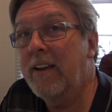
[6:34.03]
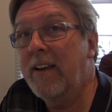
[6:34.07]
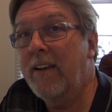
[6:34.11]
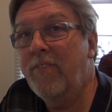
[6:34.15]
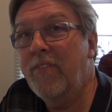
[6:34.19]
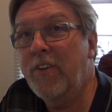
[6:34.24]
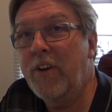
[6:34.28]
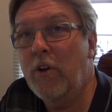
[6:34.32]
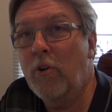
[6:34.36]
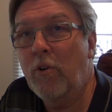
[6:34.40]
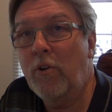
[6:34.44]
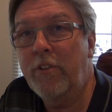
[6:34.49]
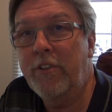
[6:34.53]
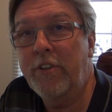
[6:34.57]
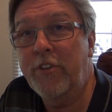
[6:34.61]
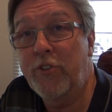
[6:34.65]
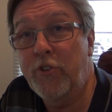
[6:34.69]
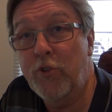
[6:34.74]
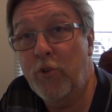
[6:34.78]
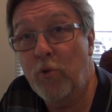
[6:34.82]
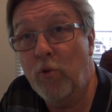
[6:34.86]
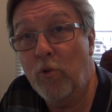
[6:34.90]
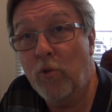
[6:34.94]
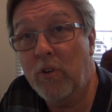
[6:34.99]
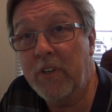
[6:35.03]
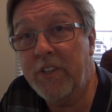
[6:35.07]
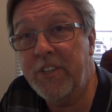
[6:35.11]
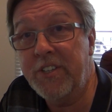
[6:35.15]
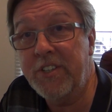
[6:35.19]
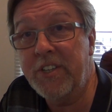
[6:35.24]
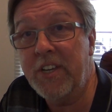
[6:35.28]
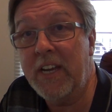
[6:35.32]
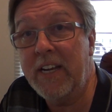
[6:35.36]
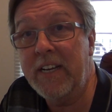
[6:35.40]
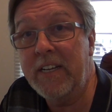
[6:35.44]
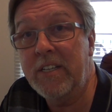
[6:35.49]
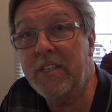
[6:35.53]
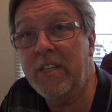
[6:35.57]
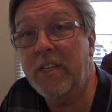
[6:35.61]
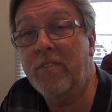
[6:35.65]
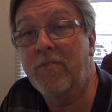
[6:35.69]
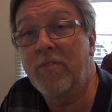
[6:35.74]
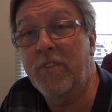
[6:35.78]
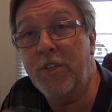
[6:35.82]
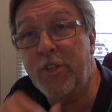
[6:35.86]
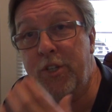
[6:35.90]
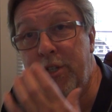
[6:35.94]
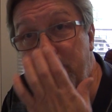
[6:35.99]
if you go to the tourist sites
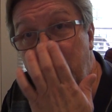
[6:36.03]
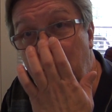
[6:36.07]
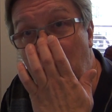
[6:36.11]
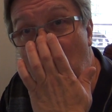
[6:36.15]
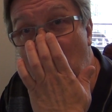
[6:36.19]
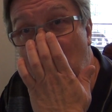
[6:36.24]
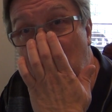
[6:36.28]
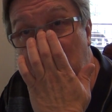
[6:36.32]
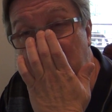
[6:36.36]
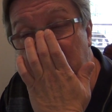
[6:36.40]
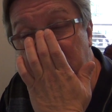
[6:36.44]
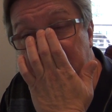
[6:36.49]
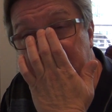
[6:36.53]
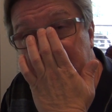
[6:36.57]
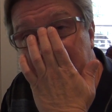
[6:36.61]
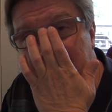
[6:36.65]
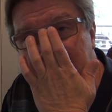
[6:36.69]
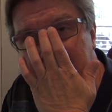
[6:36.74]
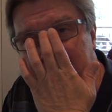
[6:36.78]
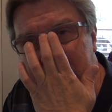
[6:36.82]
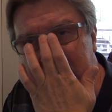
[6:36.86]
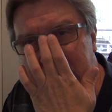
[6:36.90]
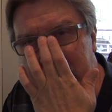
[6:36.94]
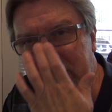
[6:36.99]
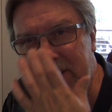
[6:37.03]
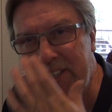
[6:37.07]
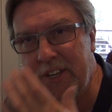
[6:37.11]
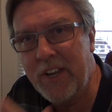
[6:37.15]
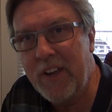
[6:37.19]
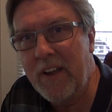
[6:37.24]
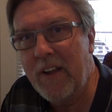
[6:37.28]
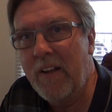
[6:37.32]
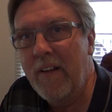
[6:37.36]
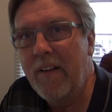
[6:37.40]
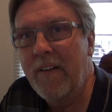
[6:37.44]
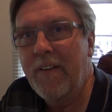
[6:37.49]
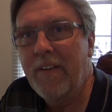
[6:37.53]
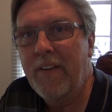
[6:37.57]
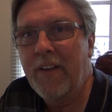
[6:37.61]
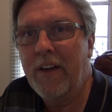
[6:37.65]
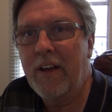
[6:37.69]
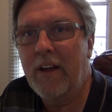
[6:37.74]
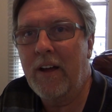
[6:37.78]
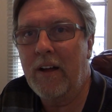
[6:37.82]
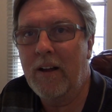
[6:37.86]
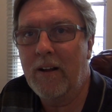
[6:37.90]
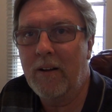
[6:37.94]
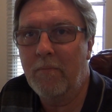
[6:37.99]
of the smaller cities,
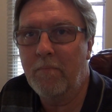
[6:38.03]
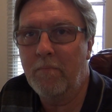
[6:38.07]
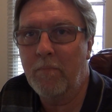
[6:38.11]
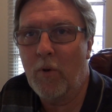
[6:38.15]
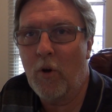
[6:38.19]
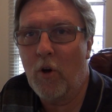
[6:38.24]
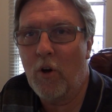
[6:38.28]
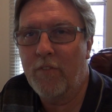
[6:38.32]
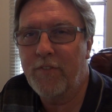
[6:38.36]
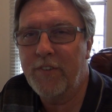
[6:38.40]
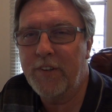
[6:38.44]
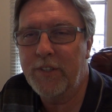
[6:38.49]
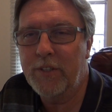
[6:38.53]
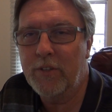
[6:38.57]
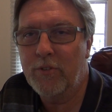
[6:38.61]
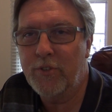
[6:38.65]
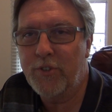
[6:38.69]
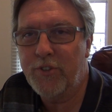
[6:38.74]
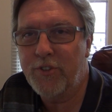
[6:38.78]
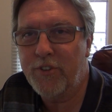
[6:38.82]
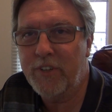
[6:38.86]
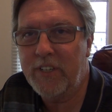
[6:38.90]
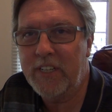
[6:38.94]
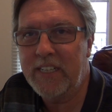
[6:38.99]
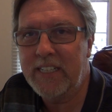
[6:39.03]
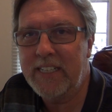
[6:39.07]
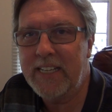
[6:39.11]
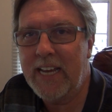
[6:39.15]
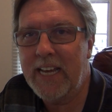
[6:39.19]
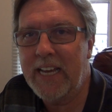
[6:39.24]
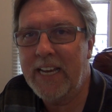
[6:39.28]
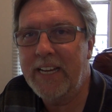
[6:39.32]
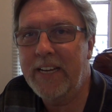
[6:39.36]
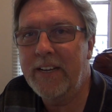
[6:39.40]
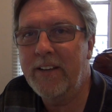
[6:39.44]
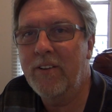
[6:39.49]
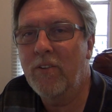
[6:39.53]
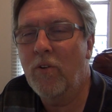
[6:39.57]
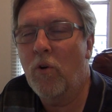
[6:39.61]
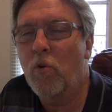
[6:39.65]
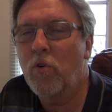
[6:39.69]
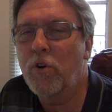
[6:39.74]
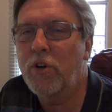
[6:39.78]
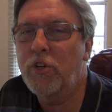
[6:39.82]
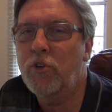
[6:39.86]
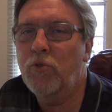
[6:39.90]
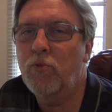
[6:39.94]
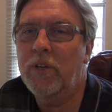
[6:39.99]
often those are in Italian,
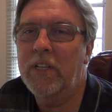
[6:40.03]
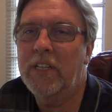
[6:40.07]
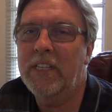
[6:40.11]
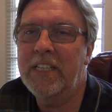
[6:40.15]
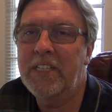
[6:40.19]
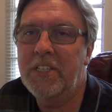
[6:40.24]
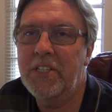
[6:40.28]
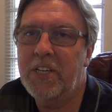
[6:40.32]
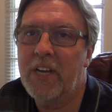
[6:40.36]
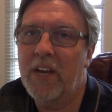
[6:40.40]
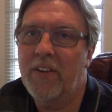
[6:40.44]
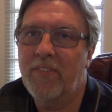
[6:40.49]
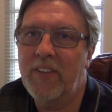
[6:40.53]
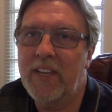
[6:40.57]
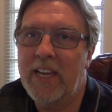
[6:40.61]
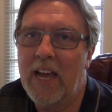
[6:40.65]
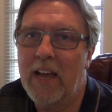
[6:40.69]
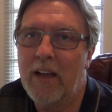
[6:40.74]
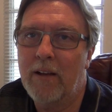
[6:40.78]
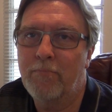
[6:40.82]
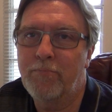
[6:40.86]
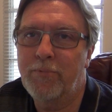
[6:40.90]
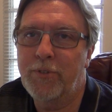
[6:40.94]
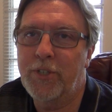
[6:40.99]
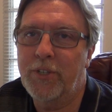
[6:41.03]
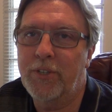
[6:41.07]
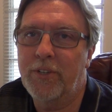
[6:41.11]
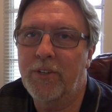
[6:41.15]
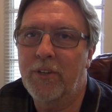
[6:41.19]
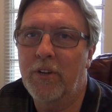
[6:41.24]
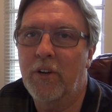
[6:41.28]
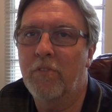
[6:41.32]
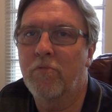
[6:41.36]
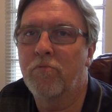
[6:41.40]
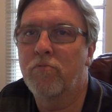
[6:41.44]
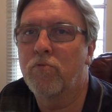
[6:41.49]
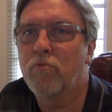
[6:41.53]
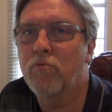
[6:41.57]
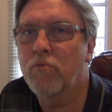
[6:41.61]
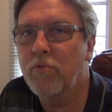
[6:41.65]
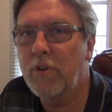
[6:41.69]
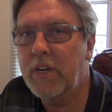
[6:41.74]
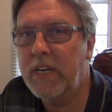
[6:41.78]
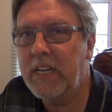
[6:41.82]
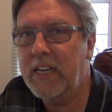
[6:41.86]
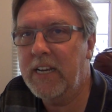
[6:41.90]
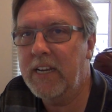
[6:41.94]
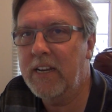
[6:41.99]
or you at least have the option of
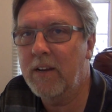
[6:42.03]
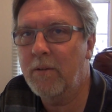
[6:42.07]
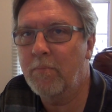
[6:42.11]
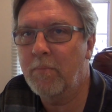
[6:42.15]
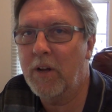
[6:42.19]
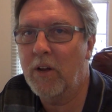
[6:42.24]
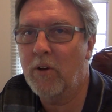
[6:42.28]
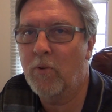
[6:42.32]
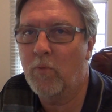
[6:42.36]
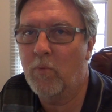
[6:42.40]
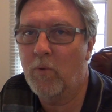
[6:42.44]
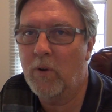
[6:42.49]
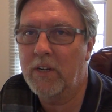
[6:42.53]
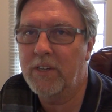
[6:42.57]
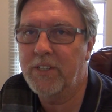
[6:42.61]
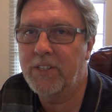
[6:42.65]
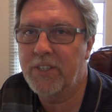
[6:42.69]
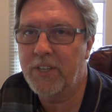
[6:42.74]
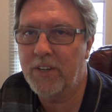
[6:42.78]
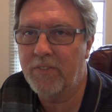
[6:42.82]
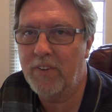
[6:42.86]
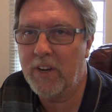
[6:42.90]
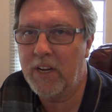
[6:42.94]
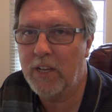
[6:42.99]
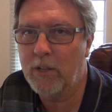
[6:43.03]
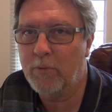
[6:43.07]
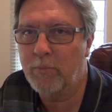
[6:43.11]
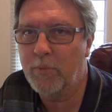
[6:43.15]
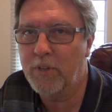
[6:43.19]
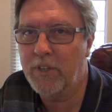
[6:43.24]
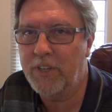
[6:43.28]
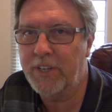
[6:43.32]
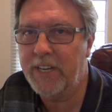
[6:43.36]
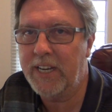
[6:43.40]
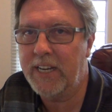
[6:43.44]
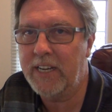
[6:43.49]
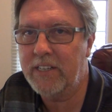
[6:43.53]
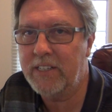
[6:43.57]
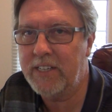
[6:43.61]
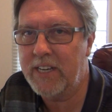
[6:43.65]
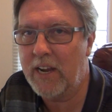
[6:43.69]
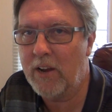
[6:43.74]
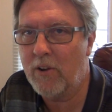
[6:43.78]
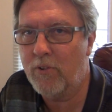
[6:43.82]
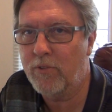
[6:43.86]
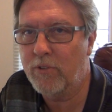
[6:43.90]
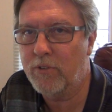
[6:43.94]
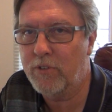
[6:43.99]
reading about what's available in that
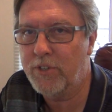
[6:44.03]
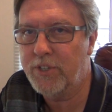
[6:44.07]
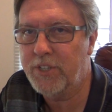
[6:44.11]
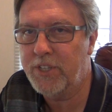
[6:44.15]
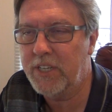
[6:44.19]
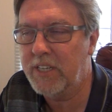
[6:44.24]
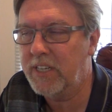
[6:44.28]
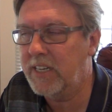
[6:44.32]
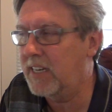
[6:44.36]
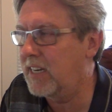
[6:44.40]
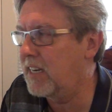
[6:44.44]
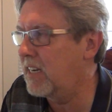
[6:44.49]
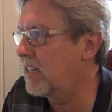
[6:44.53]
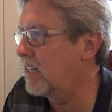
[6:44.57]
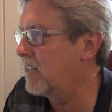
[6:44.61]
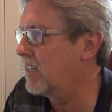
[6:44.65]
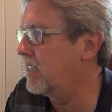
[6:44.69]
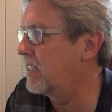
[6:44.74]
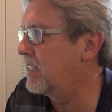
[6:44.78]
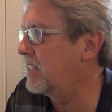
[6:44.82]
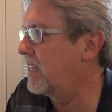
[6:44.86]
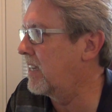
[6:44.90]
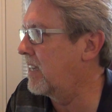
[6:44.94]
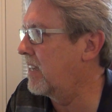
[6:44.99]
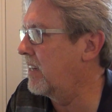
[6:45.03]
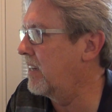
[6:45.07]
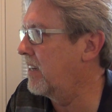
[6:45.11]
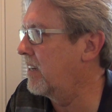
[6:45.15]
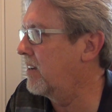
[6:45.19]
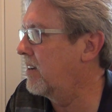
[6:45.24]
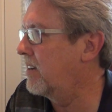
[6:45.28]
town or city in Italian.